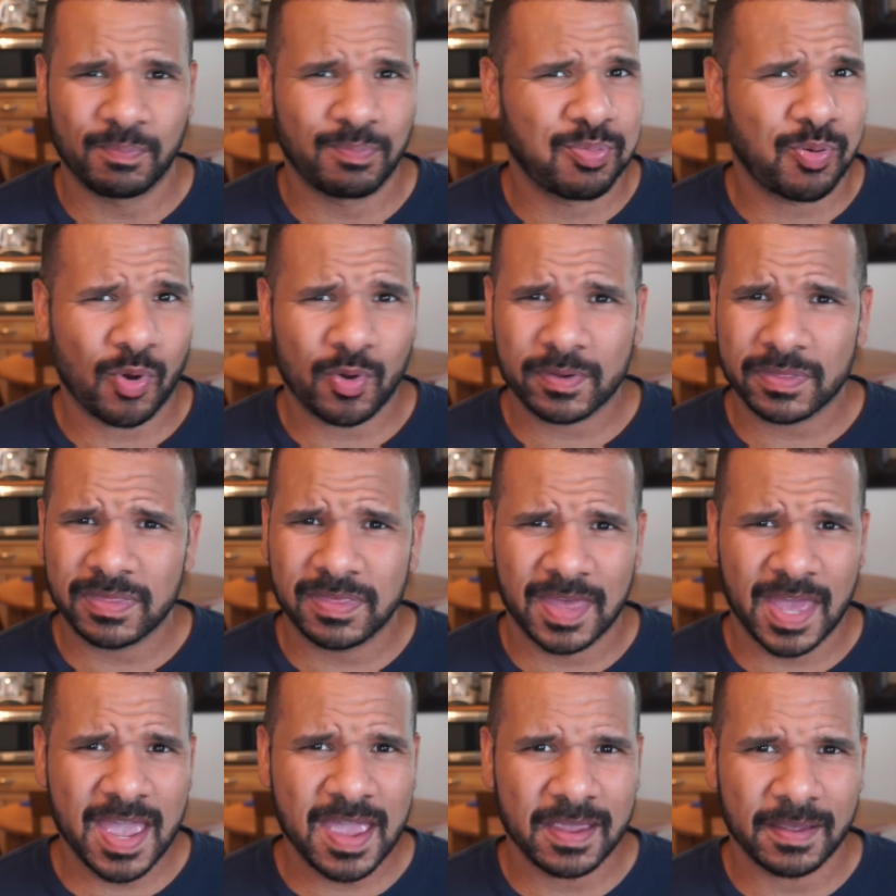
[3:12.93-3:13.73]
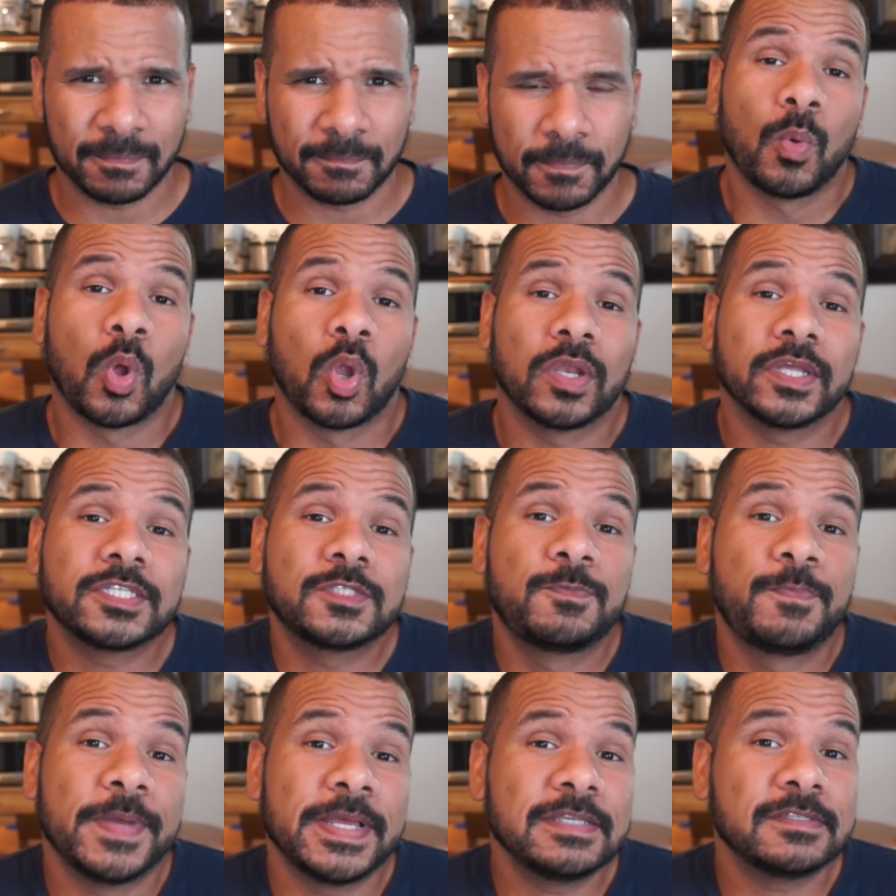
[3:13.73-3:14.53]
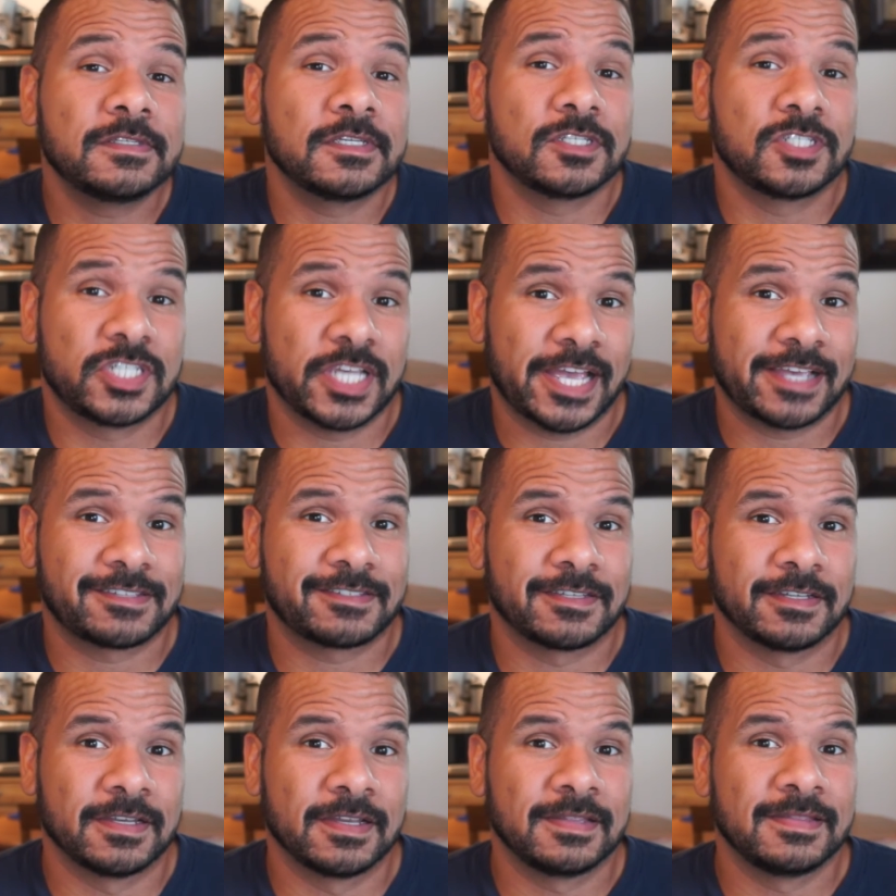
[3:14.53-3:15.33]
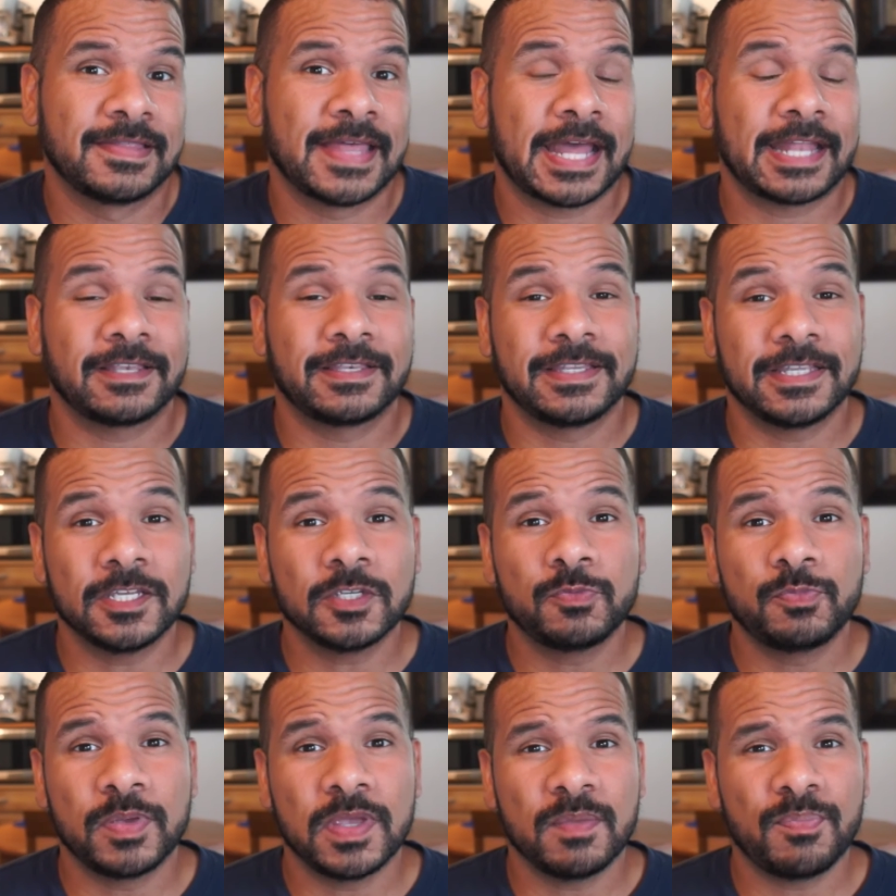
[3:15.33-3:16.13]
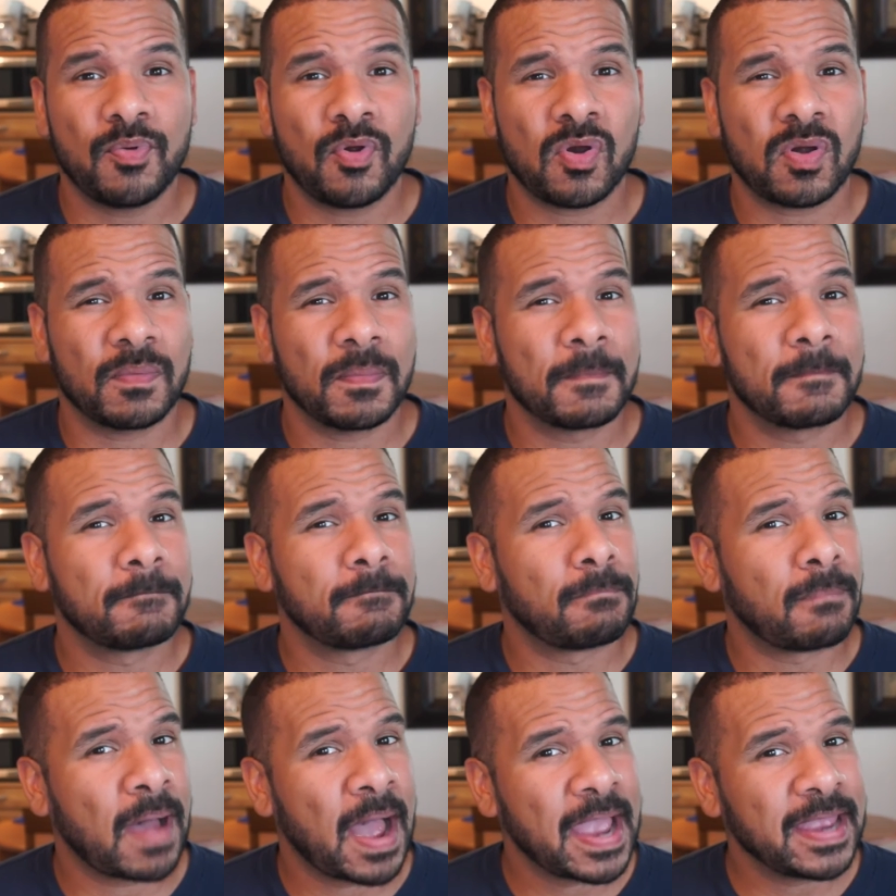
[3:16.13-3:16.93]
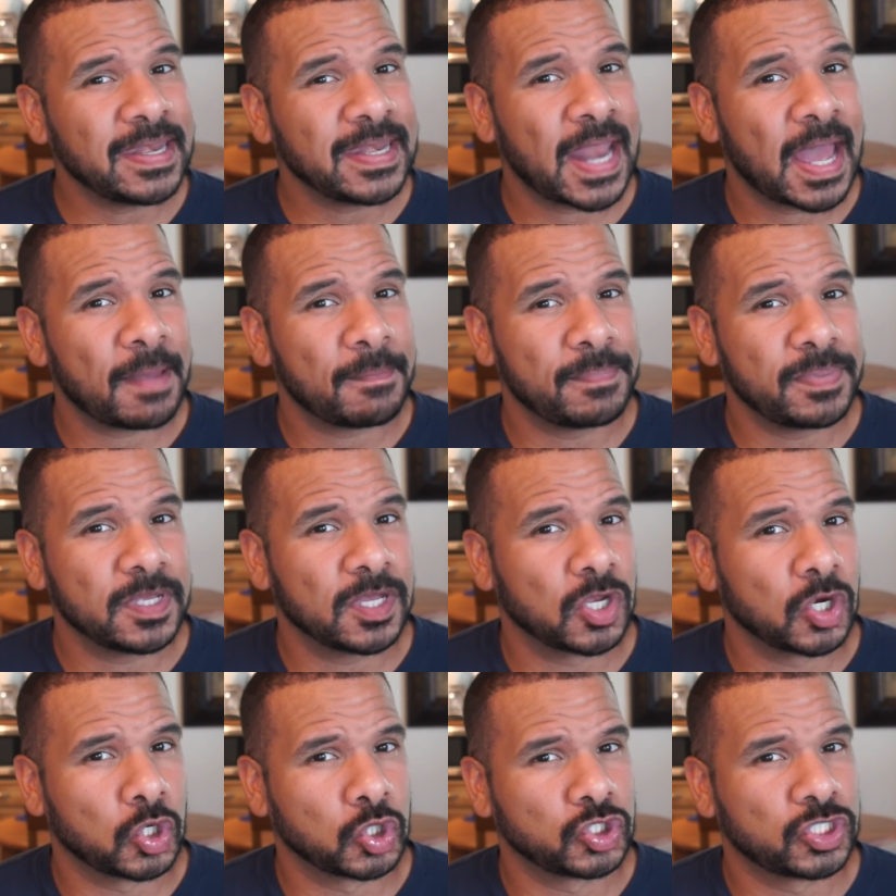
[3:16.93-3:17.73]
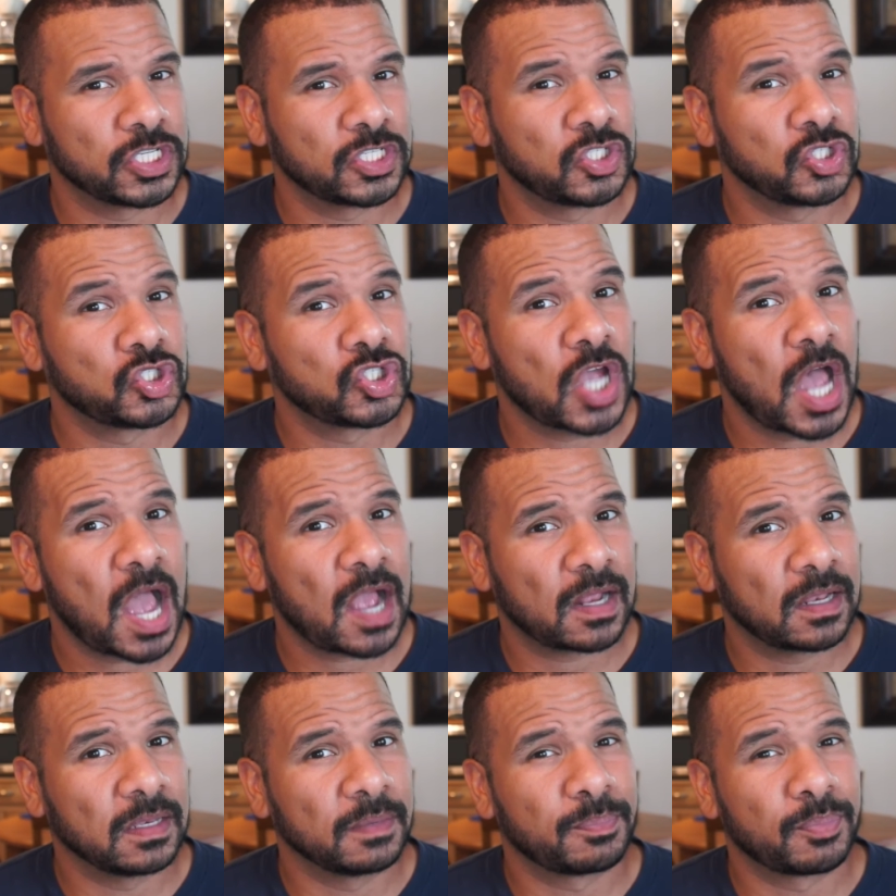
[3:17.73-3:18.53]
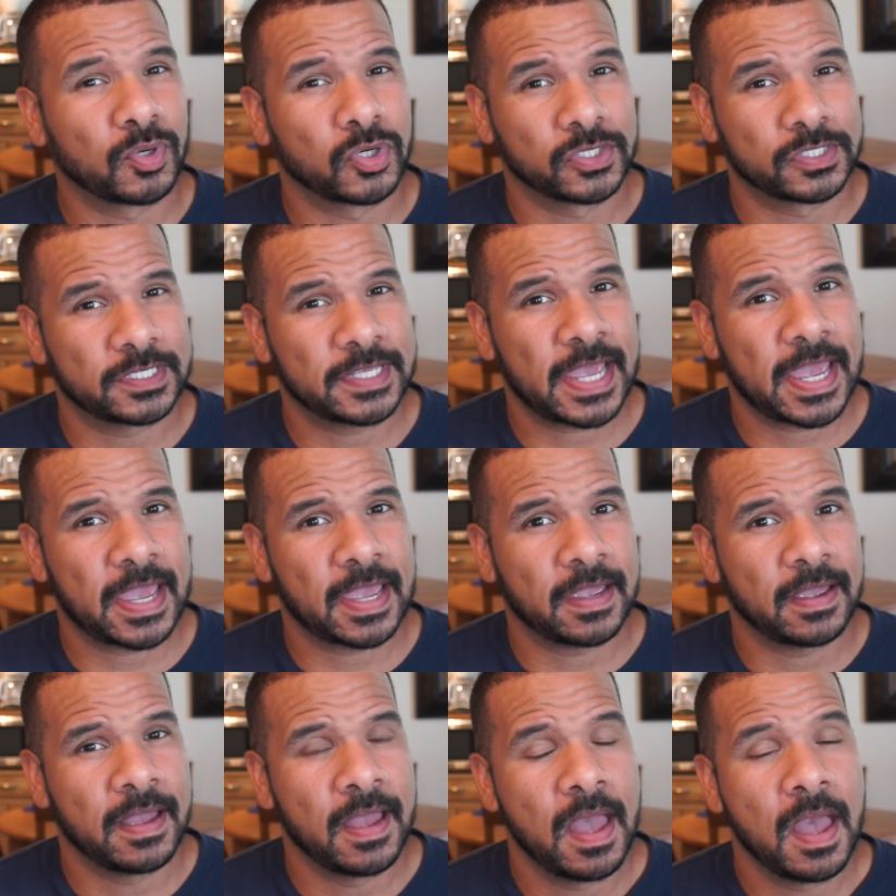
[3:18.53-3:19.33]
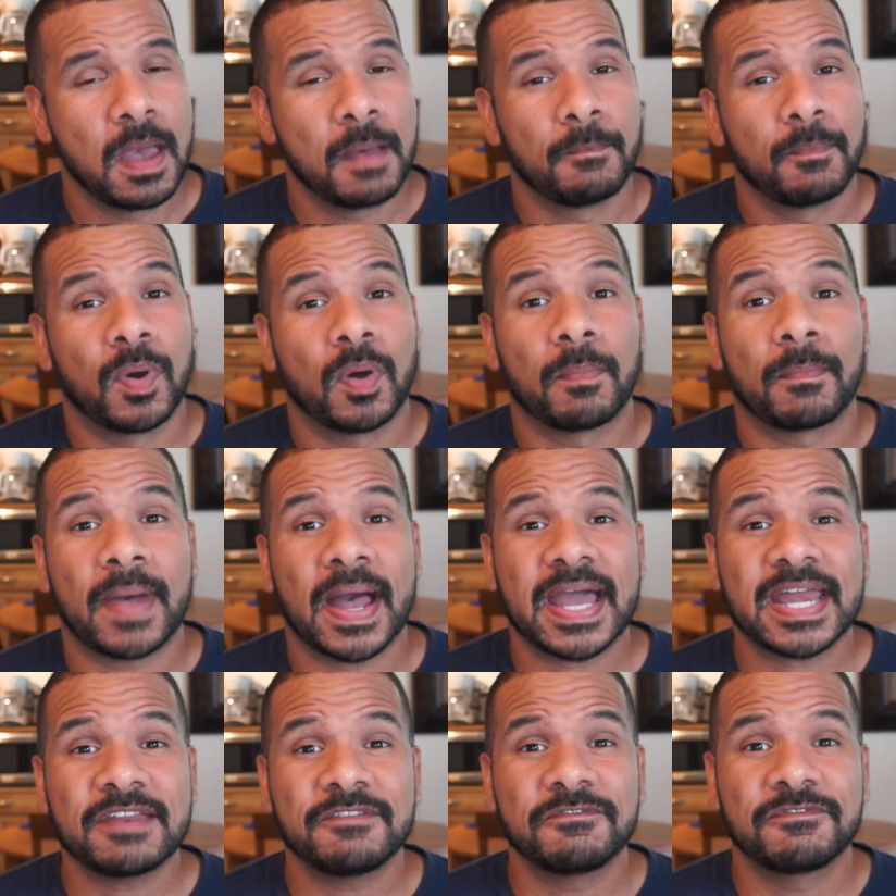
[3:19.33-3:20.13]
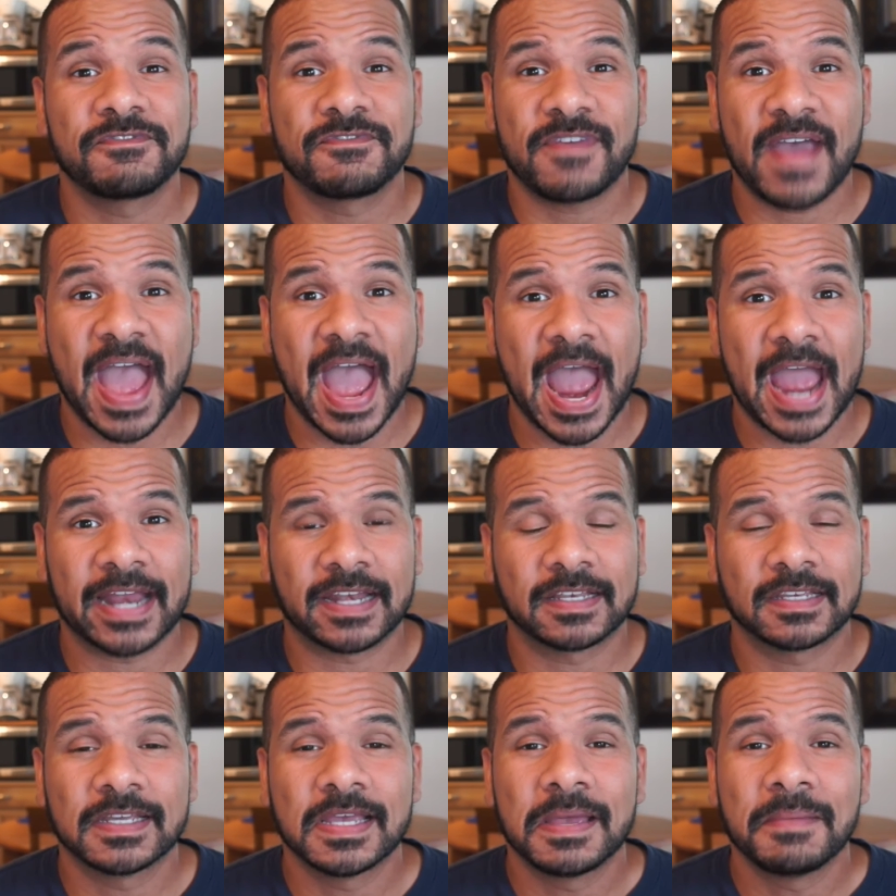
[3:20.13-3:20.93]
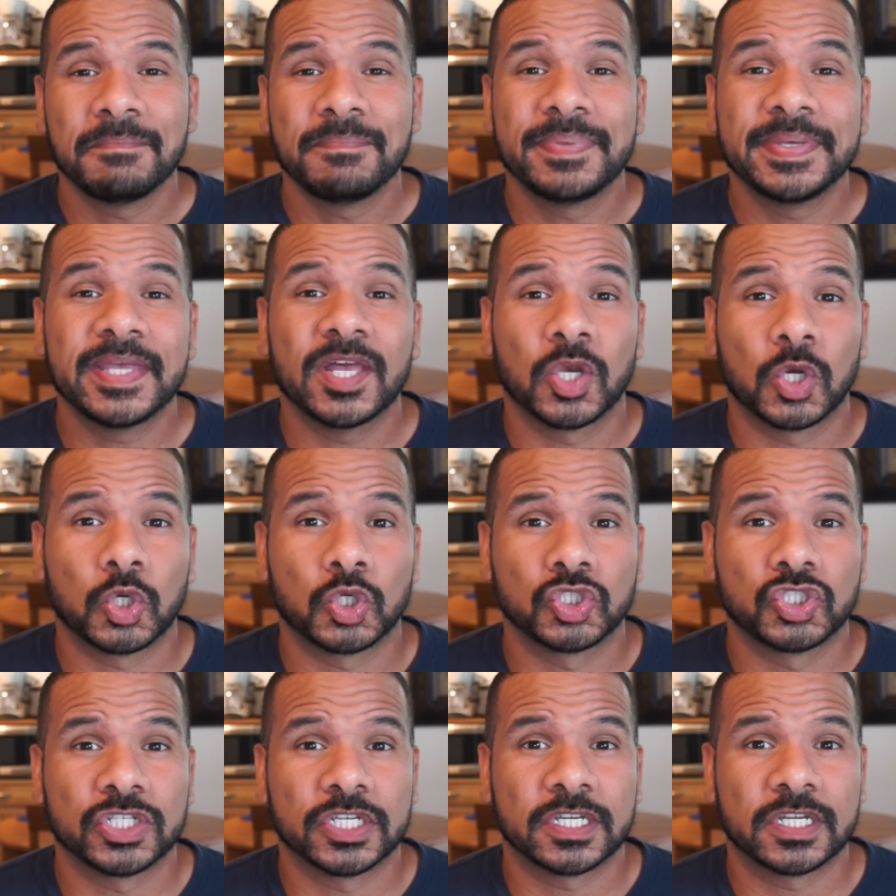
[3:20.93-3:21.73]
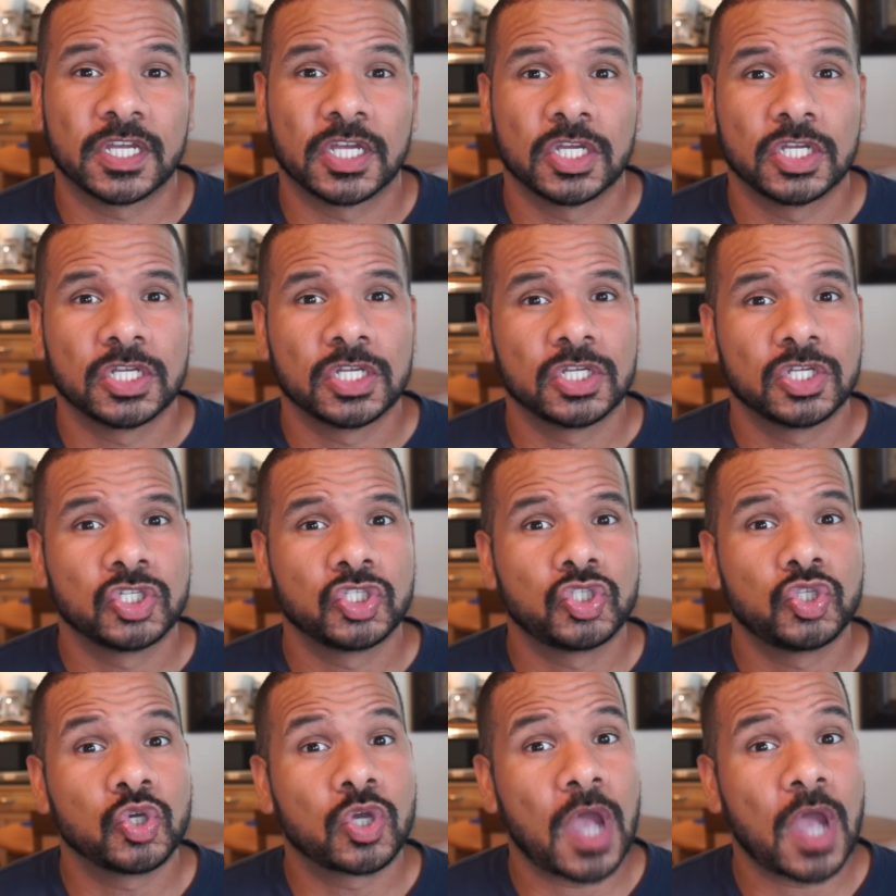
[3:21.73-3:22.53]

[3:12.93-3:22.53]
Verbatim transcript: Poor thing. Well, it's been suggested that these people might not be allergic to chocolate per se, but might in fact be allergic to